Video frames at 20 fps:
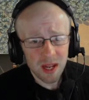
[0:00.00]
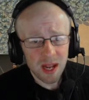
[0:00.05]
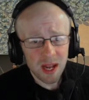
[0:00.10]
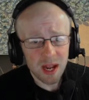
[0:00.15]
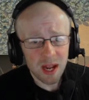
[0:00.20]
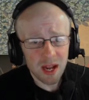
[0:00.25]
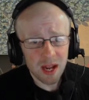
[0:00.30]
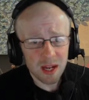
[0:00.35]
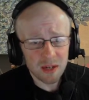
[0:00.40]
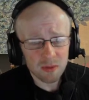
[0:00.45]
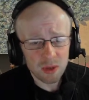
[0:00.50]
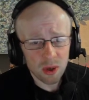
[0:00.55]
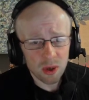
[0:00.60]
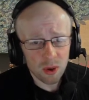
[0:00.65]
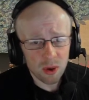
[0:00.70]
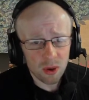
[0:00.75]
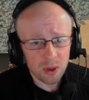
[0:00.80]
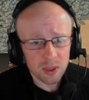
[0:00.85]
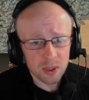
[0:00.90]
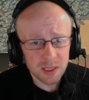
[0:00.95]
And of
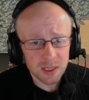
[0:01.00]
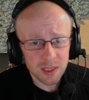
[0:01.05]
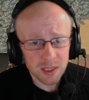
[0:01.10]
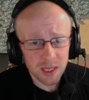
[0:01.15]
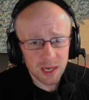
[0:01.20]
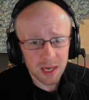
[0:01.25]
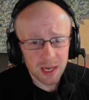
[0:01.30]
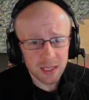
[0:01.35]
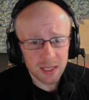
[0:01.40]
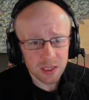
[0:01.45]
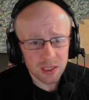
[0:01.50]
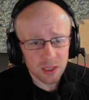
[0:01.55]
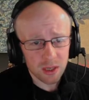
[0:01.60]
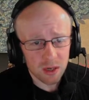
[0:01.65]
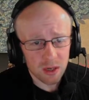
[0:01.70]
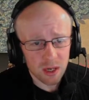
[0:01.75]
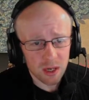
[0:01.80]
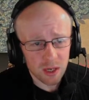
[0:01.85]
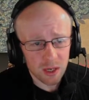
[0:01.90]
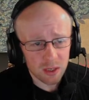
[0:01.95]
course, he's
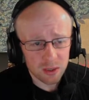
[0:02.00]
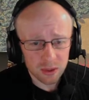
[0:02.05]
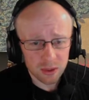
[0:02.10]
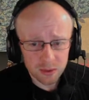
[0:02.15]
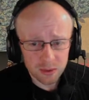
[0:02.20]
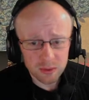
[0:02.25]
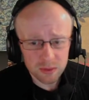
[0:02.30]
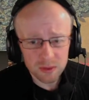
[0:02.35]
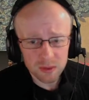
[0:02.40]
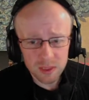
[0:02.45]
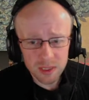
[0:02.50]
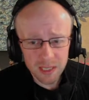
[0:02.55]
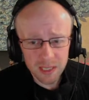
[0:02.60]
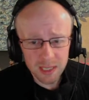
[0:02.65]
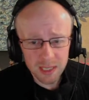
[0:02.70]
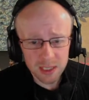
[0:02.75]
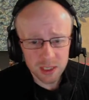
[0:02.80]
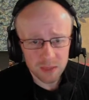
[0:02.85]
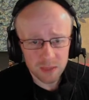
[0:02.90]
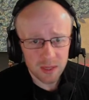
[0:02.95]
got a good
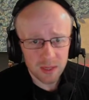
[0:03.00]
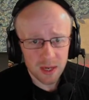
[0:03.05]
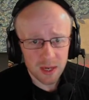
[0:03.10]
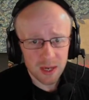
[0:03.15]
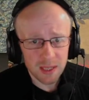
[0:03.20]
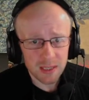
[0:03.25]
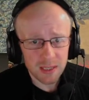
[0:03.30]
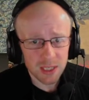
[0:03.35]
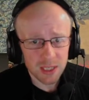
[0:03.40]
selection of lights.